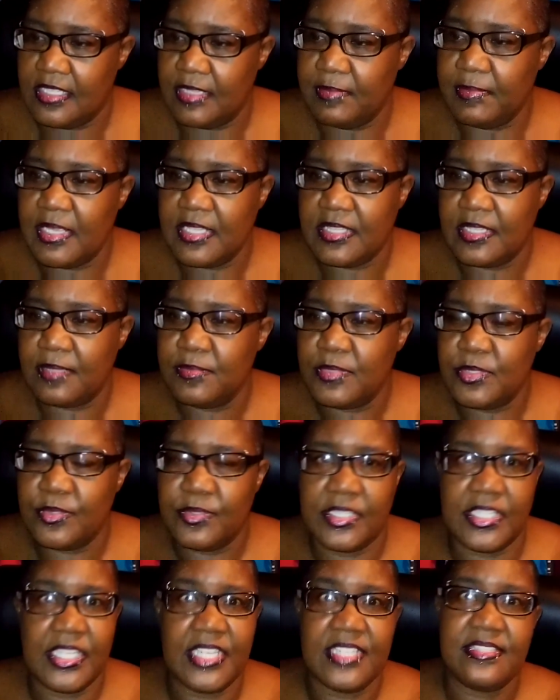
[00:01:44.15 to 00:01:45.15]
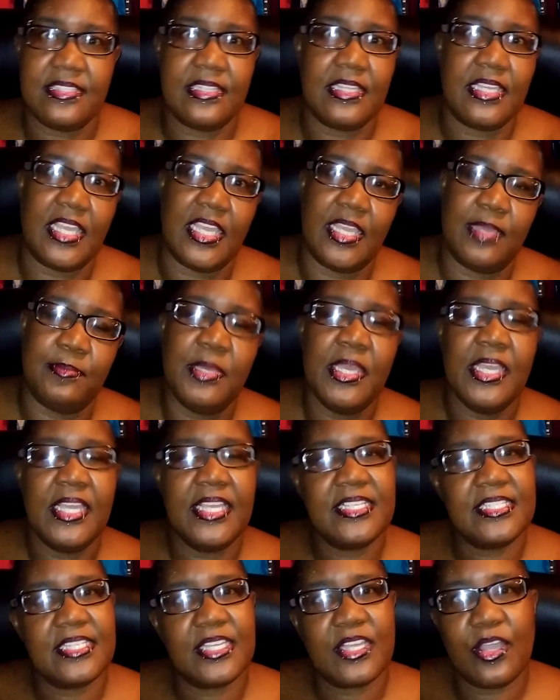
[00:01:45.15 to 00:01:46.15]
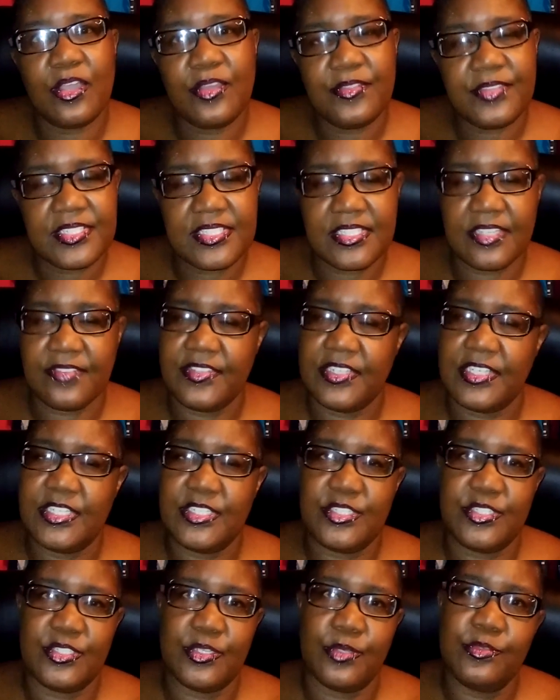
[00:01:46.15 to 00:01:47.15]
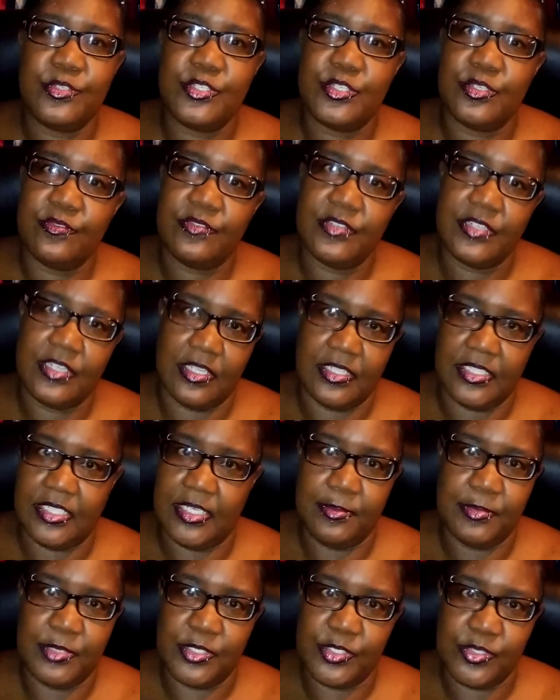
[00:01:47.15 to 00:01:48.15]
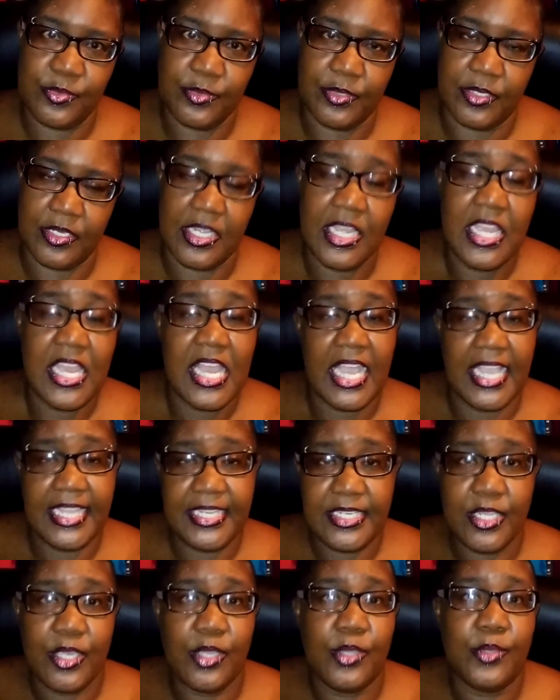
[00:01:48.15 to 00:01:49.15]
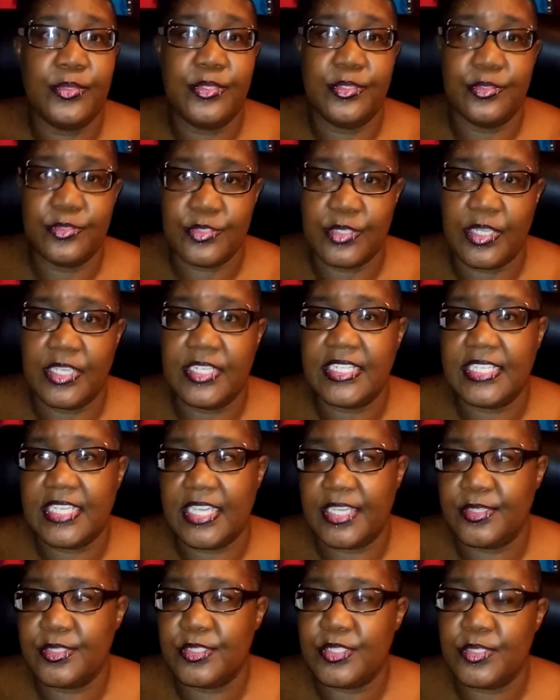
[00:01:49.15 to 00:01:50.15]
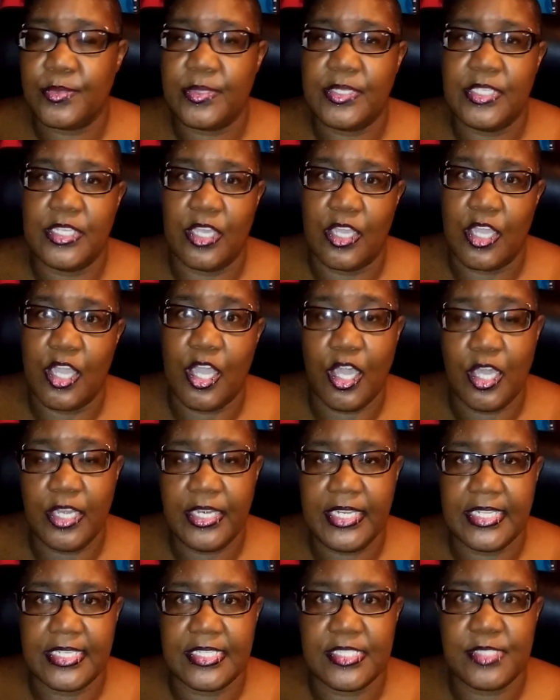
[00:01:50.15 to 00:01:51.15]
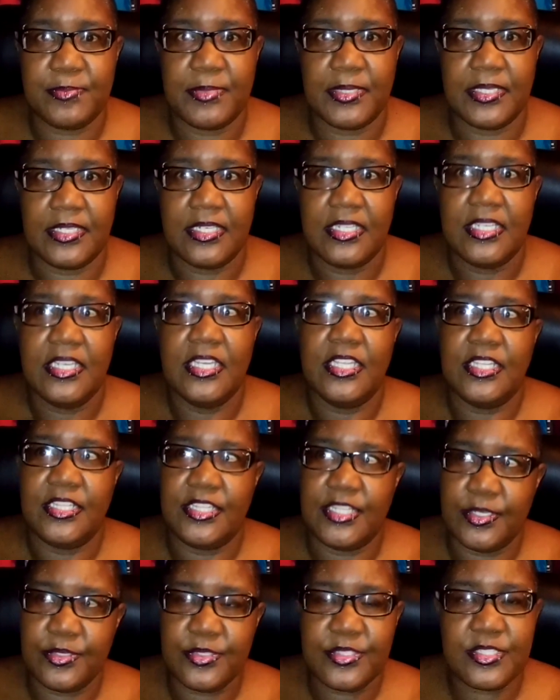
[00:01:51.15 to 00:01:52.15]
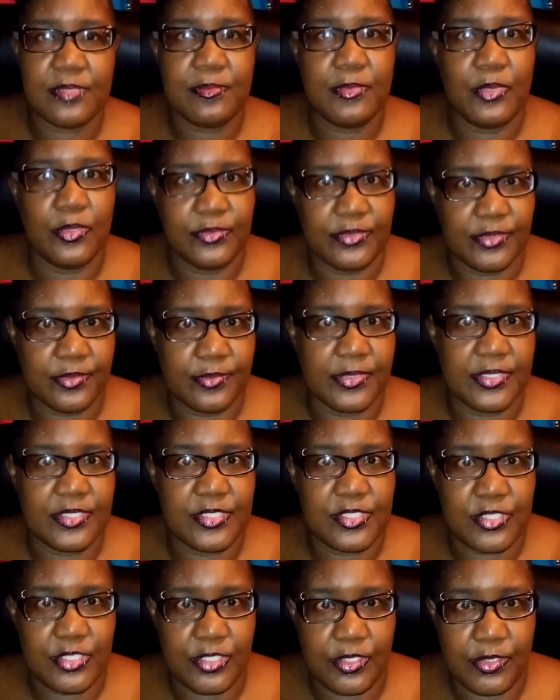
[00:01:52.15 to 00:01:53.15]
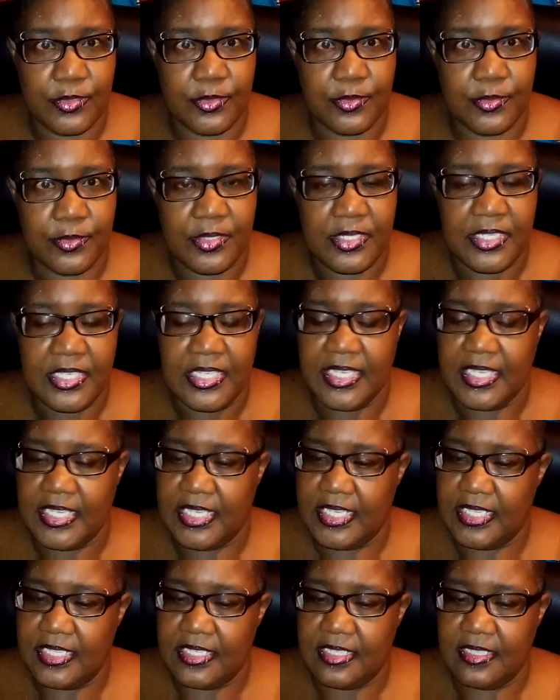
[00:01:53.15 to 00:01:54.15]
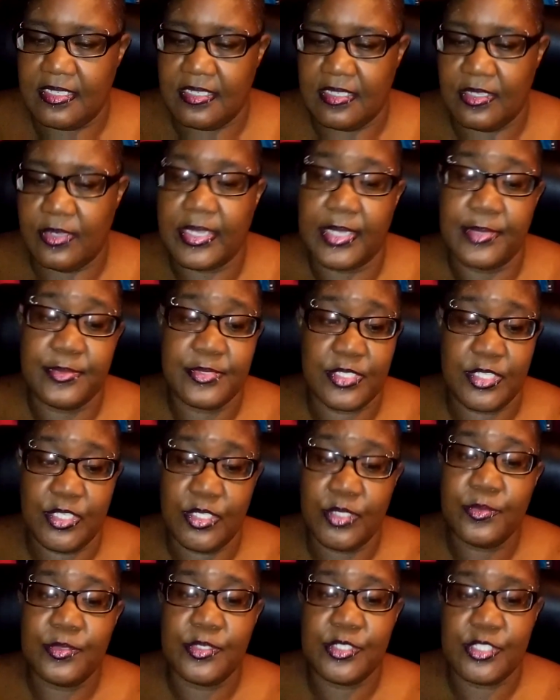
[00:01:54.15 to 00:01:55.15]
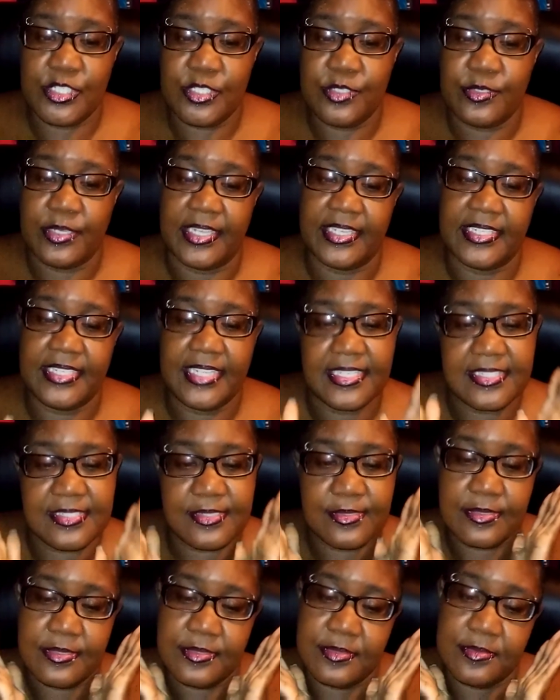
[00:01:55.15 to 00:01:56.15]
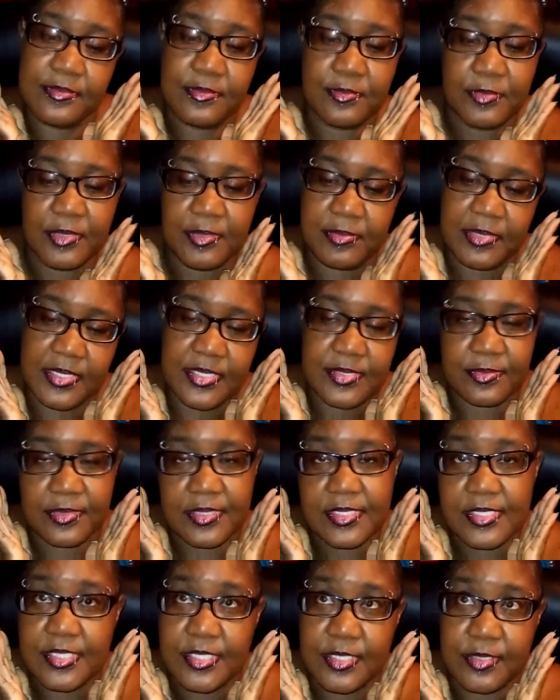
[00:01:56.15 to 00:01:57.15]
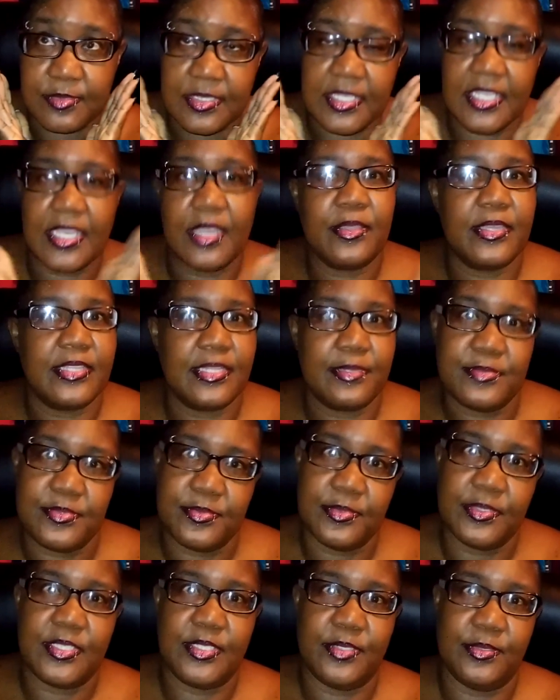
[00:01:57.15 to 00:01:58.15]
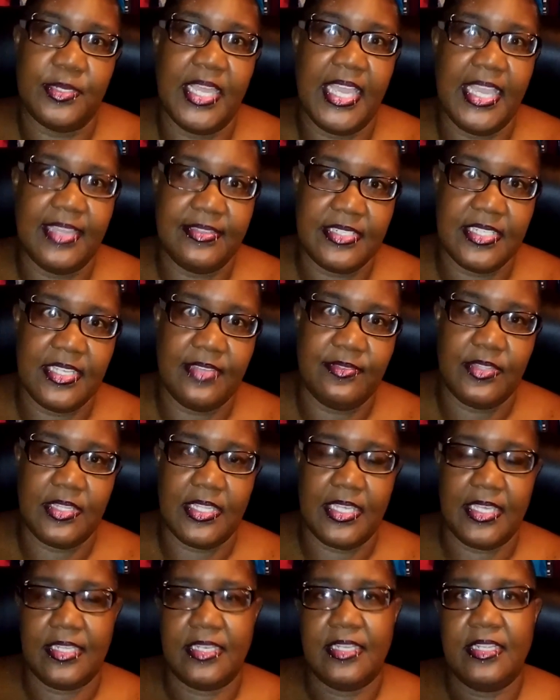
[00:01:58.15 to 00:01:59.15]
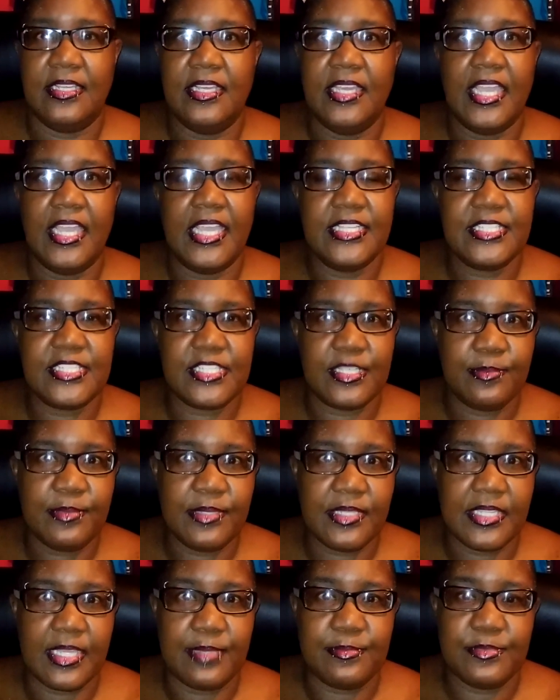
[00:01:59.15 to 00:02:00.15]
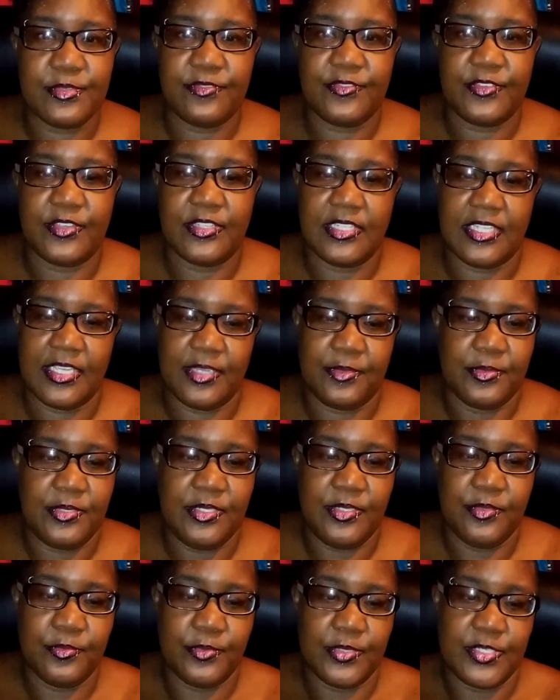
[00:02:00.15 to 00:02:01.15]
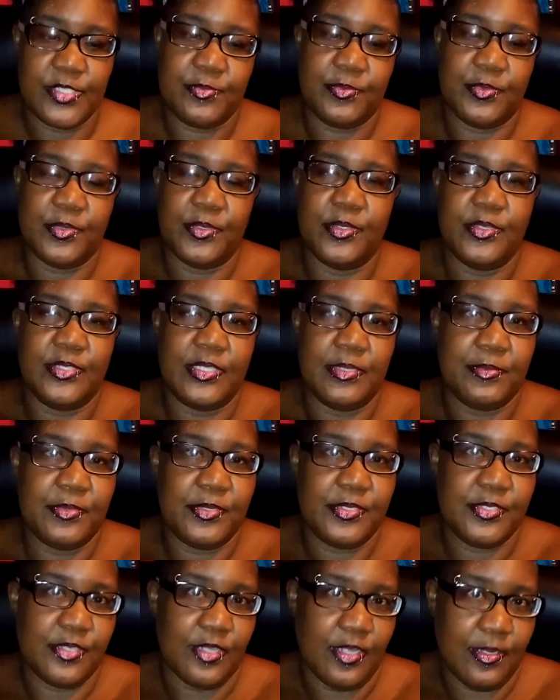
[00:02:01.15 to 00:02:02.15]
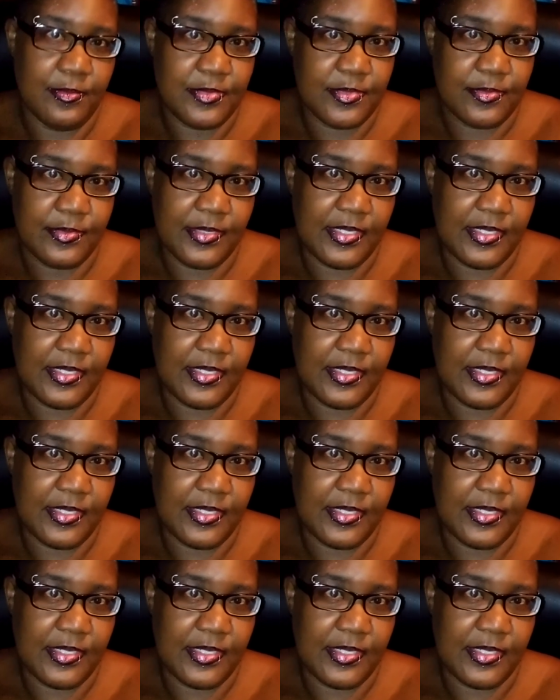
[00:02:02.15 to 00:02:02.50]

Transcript: they make them do the kissing game. It's like all this stuff that is so juvenile and immature. I know you're trying to cater to a young audience, but there's some older ones too. And okay, it was cute when G Dragon has the little 1+1 is cute thing. Okay, that was really cute. I had to give you that. And some of the games are fun, like when you whisper and they put your arms